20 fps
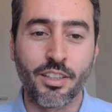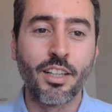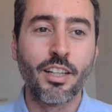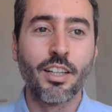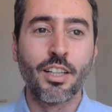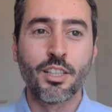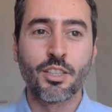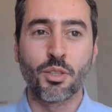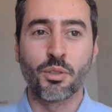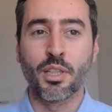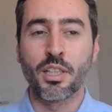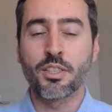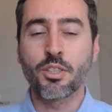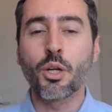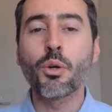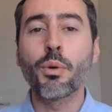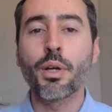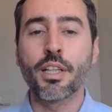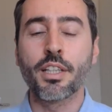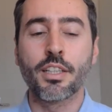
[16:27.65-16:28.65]
one. So that's
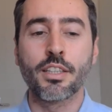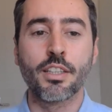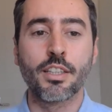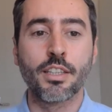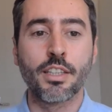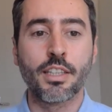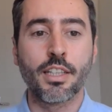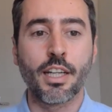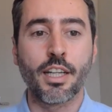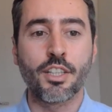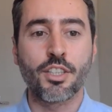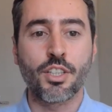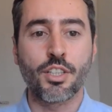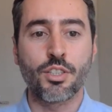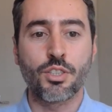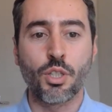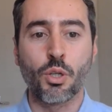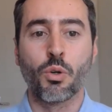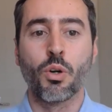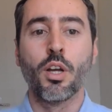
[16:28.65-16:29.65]
already an
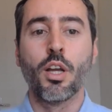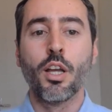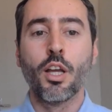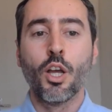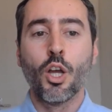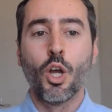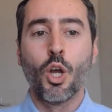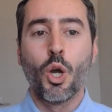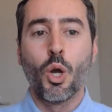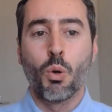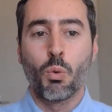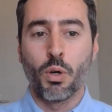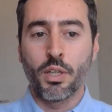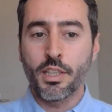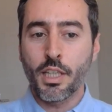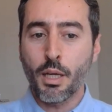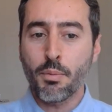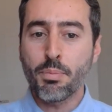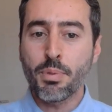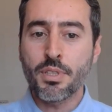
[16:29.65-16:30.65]
indication. So
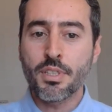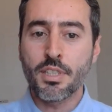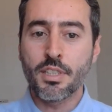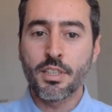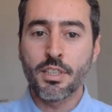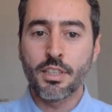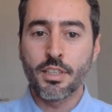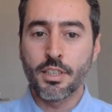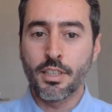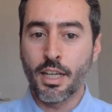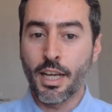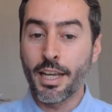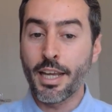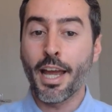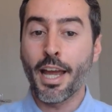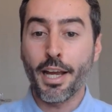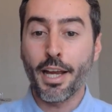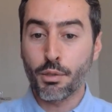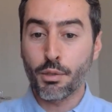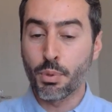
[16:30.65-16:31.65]
what happens in the
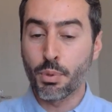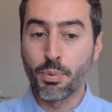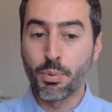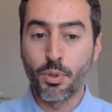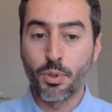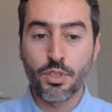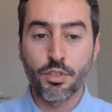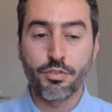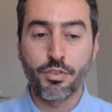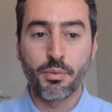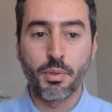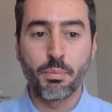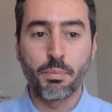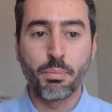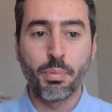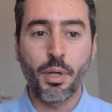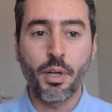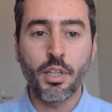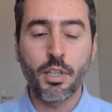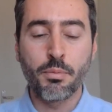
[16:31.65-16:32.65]
AI Act proposal from
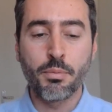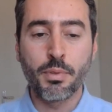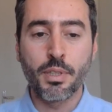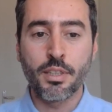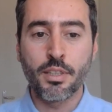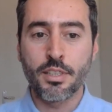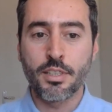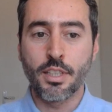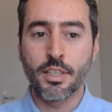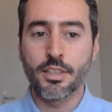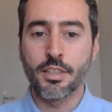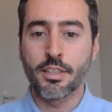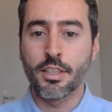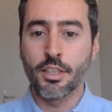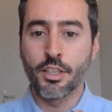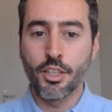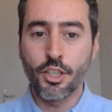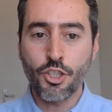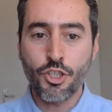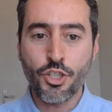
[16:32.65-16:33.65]
the parliament is that
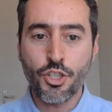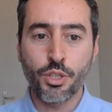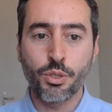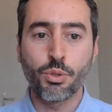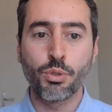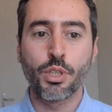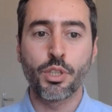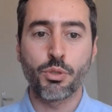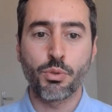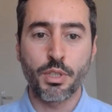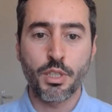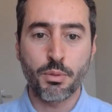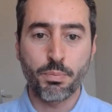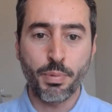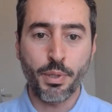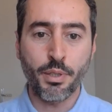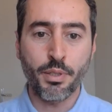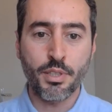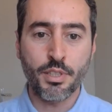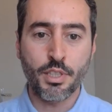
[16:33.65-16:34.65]
in addition to the
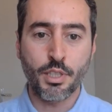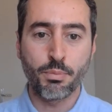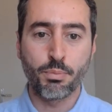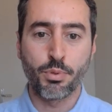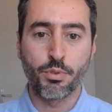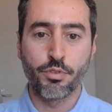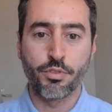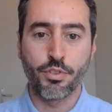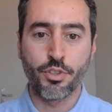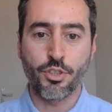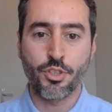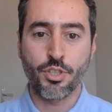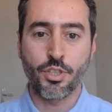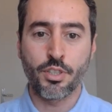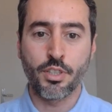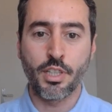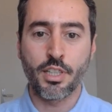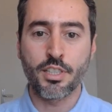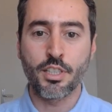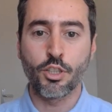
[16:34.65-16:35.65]
transparency
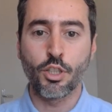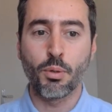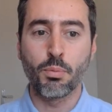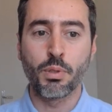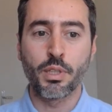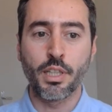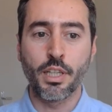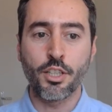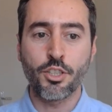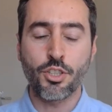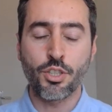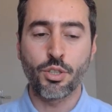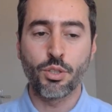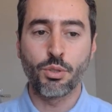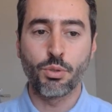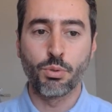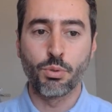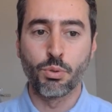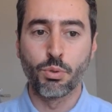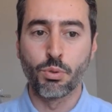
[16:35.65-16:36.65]
provision, there's an
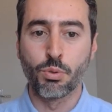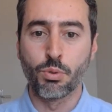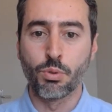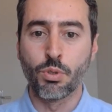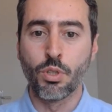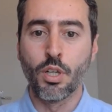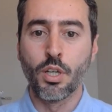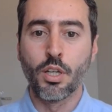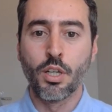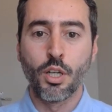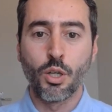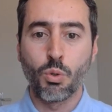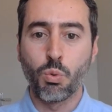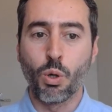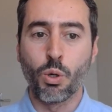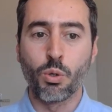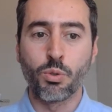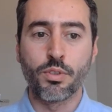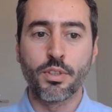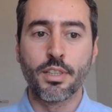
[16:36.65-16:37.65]
obligation to,
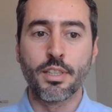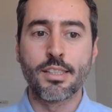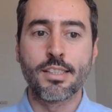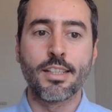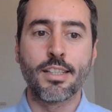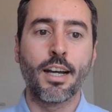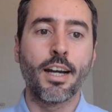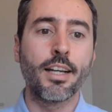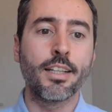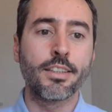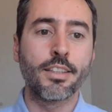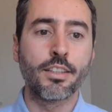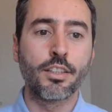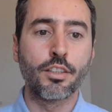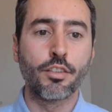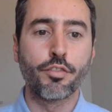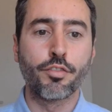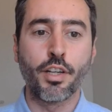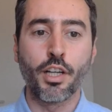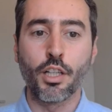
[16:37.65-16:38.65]
quote, design
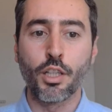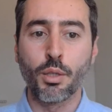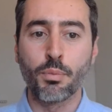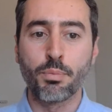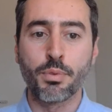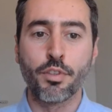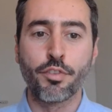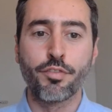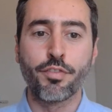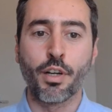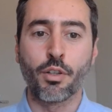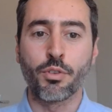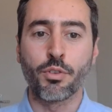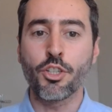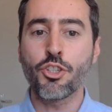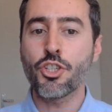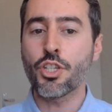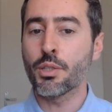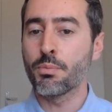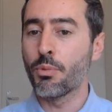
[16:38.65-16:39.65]
and develop the
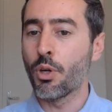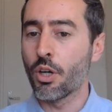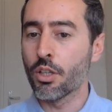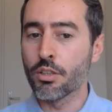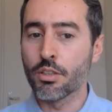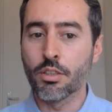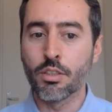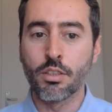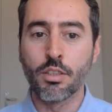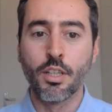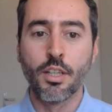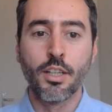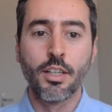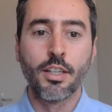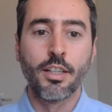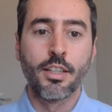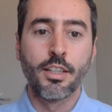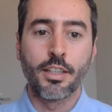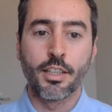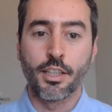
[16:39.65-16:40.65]
foundation model
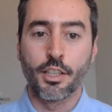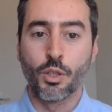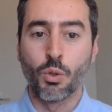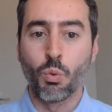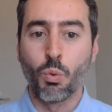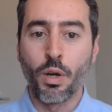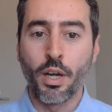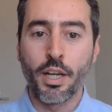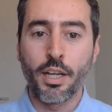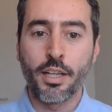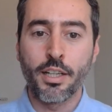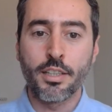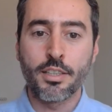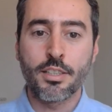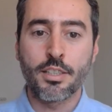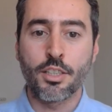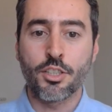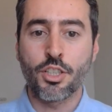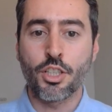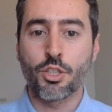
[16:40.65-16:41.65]
in a way
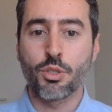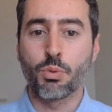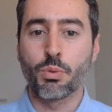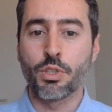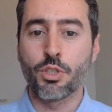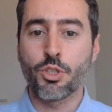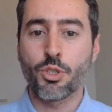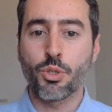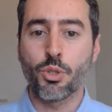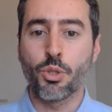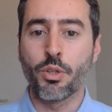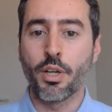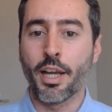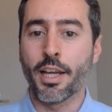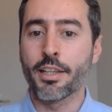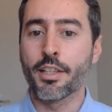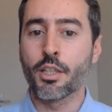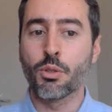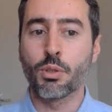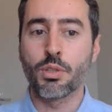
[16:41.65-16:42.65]
such as to ensure
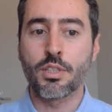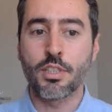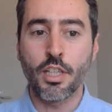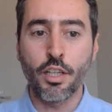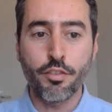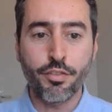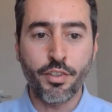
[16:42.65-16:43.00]
adequate